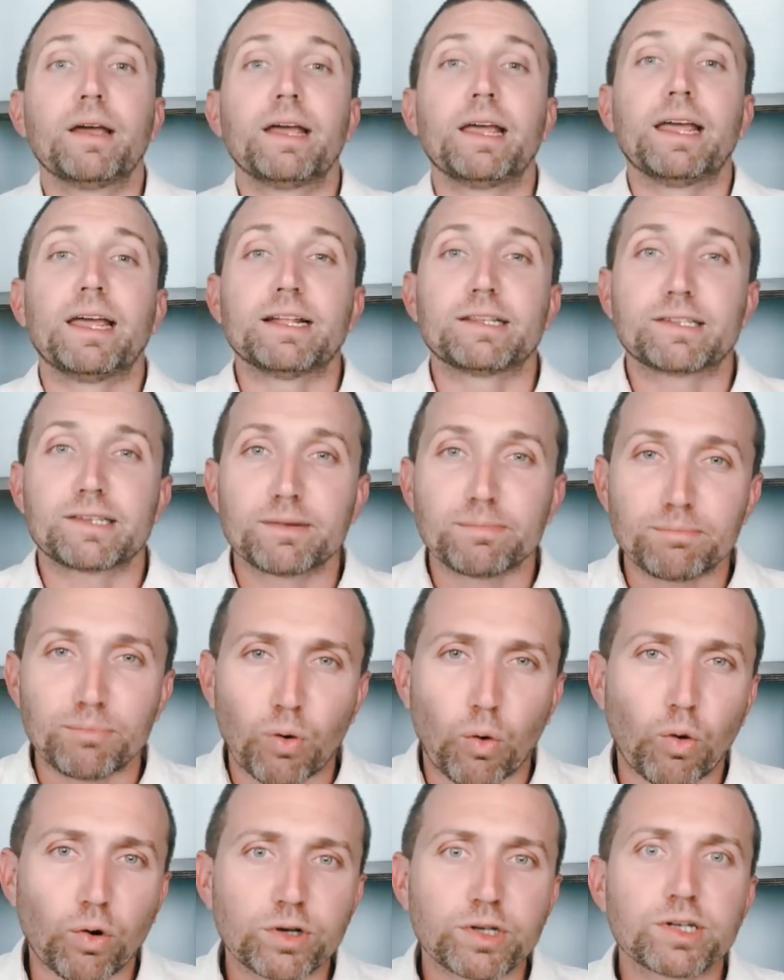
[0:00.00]
It's
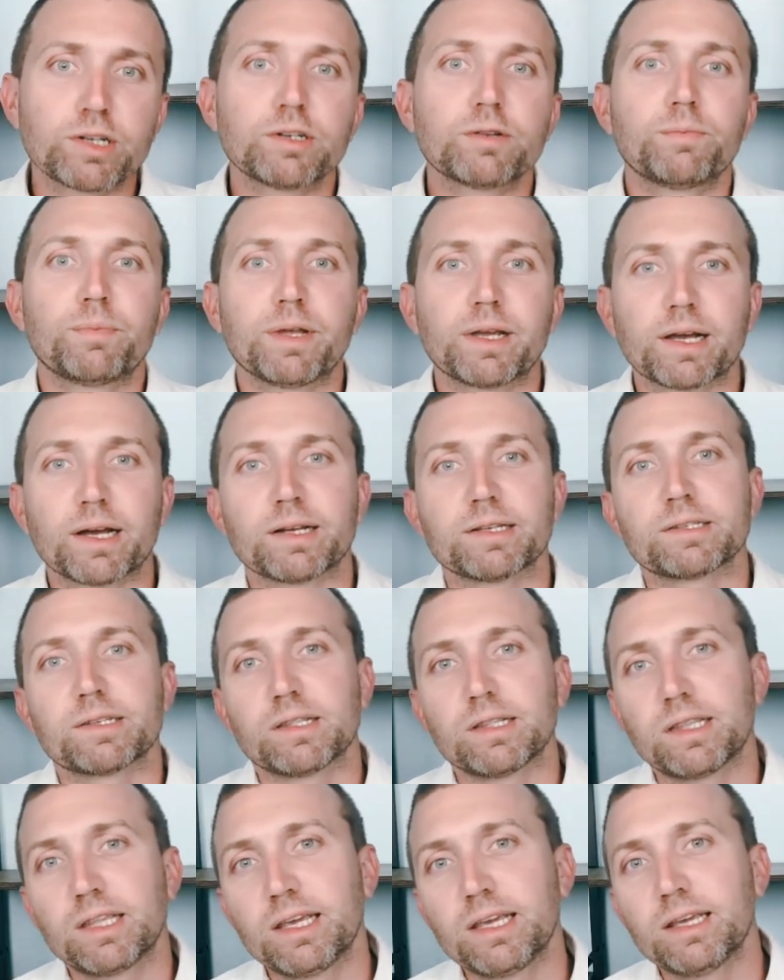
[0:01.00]
important
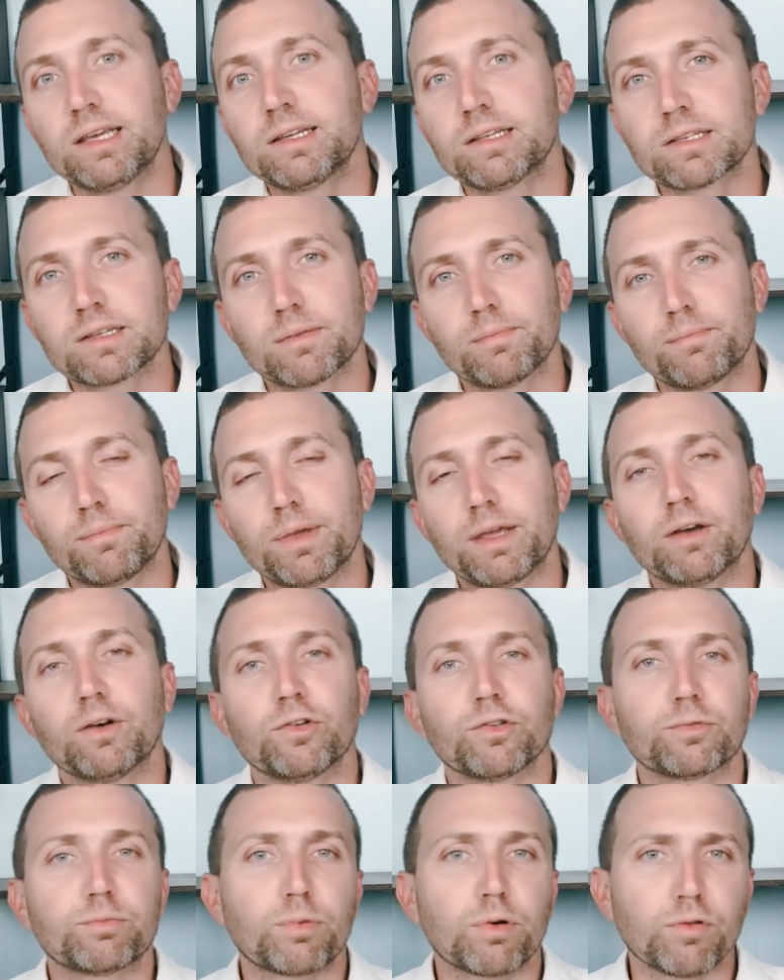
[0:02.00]
because these
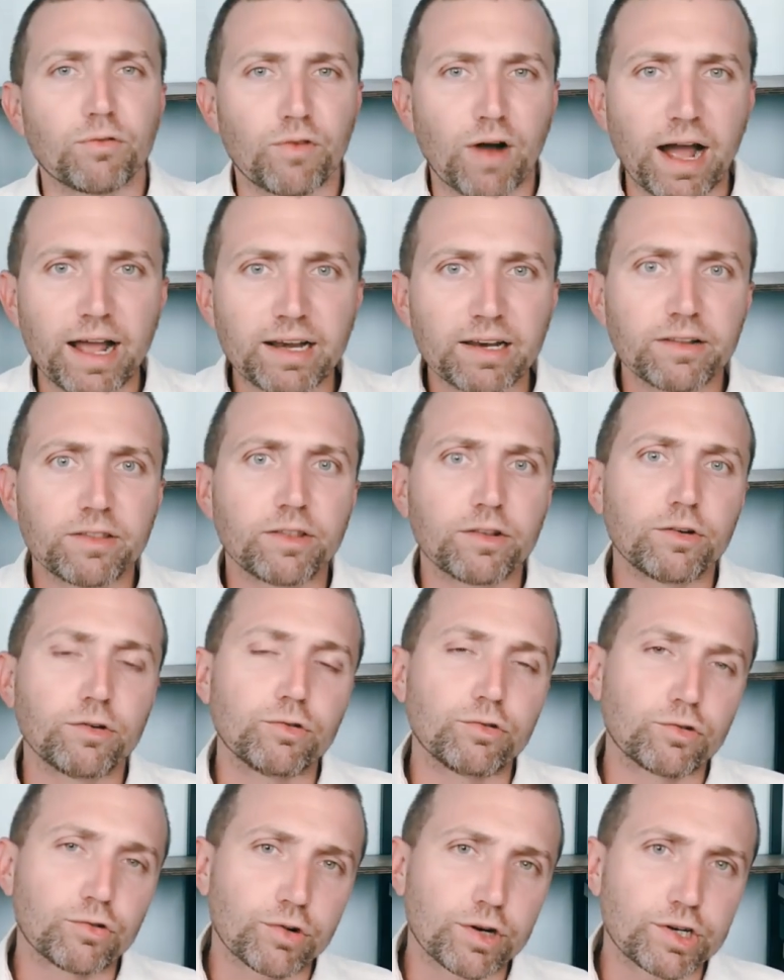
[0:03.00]
meals provided the
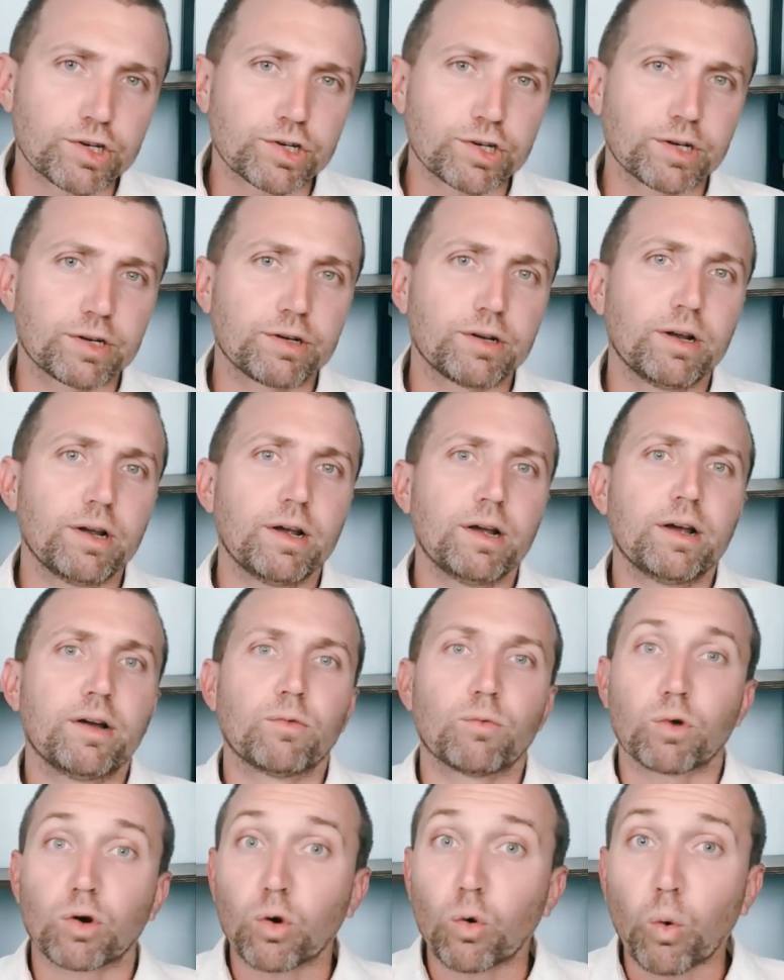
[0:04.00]
nutrition
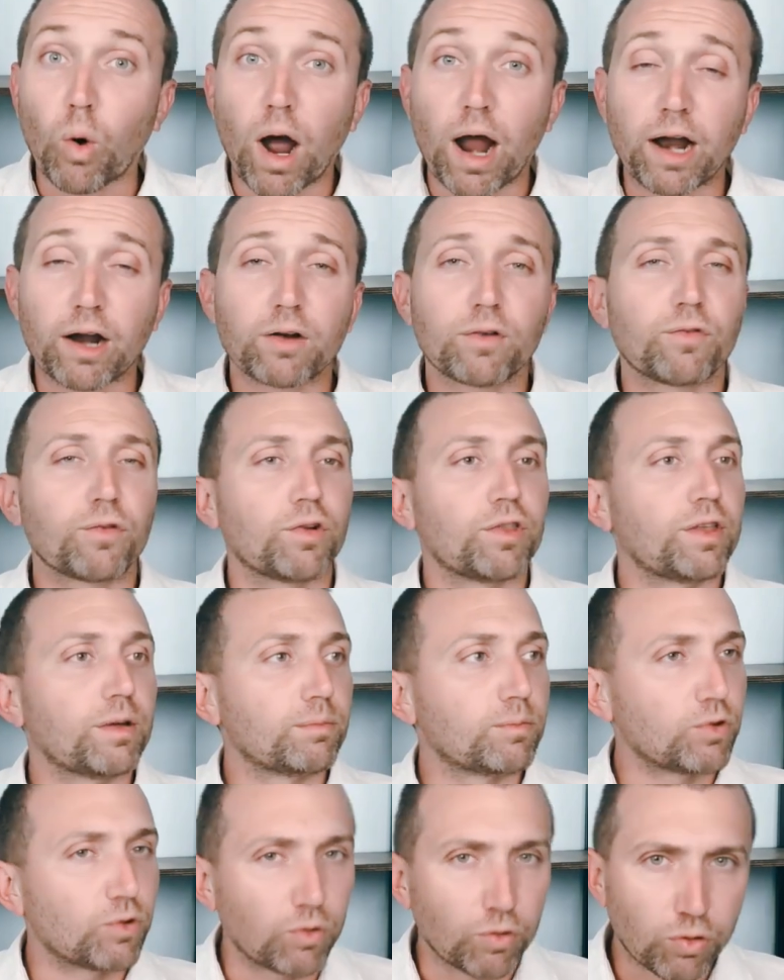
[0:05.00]
required for them
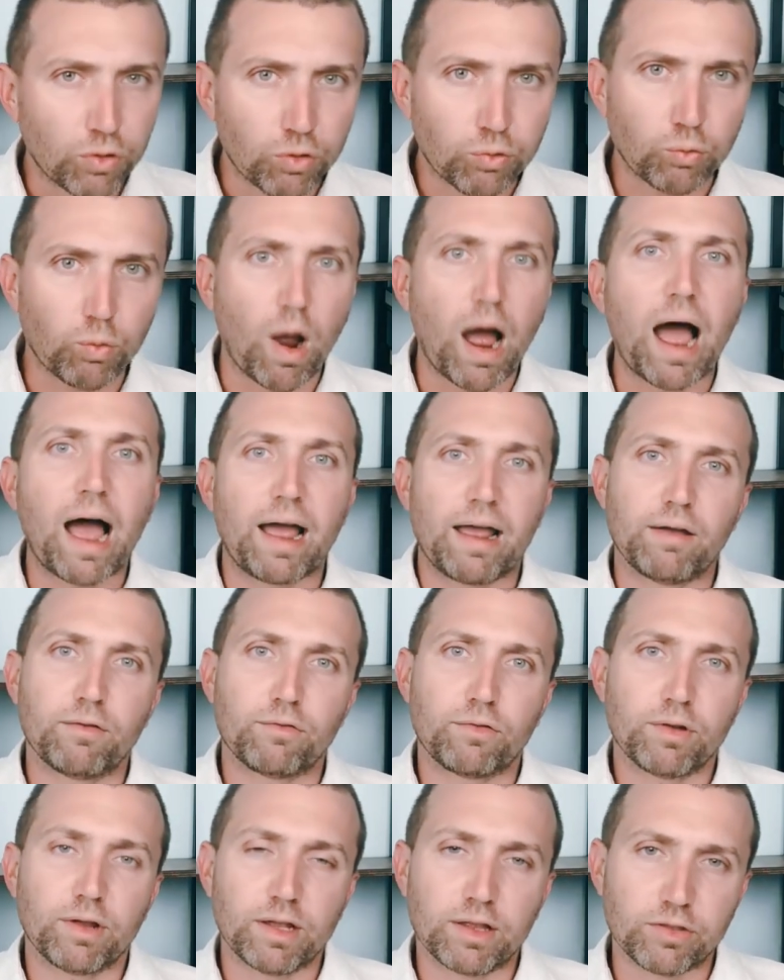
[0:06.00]
to
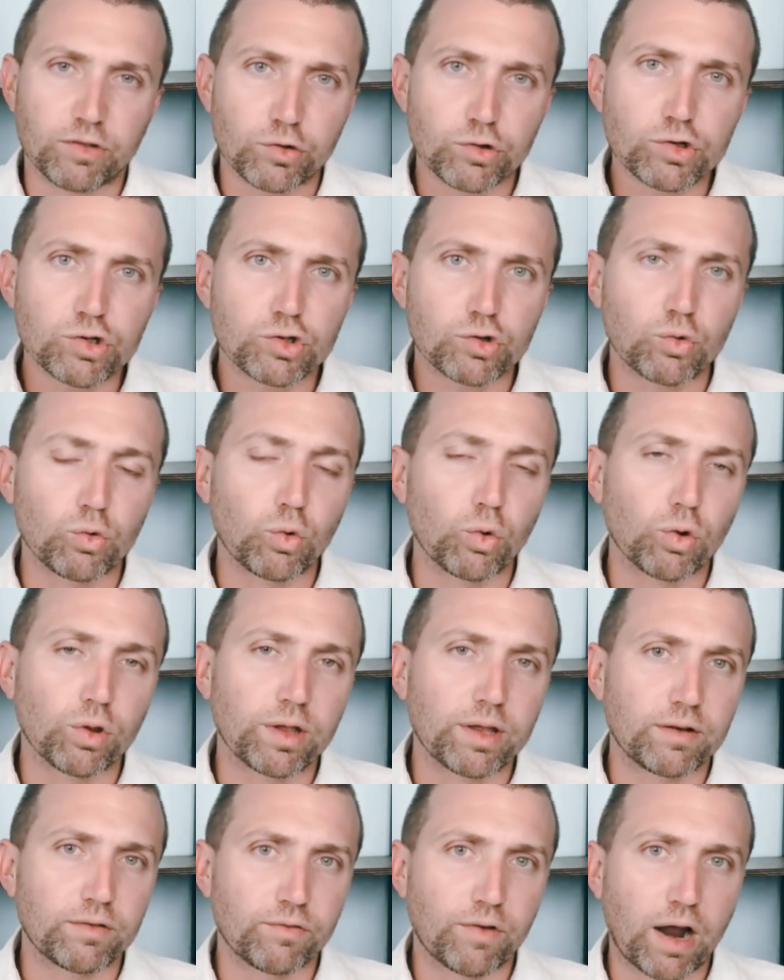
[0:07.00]
thrive in their school
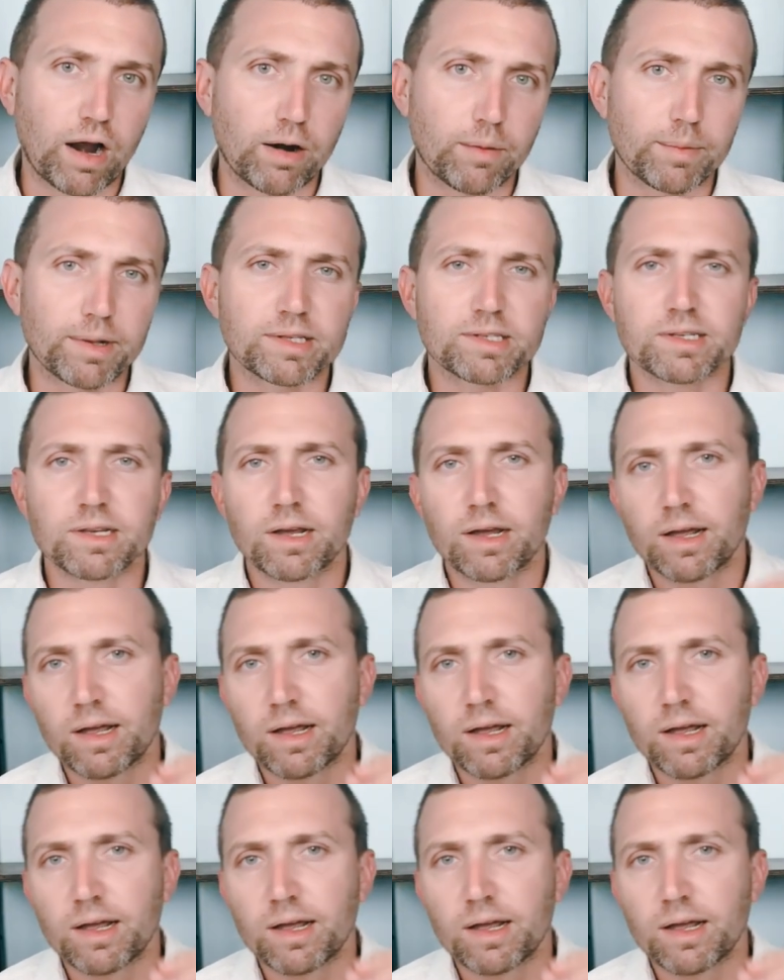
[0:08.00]
environments.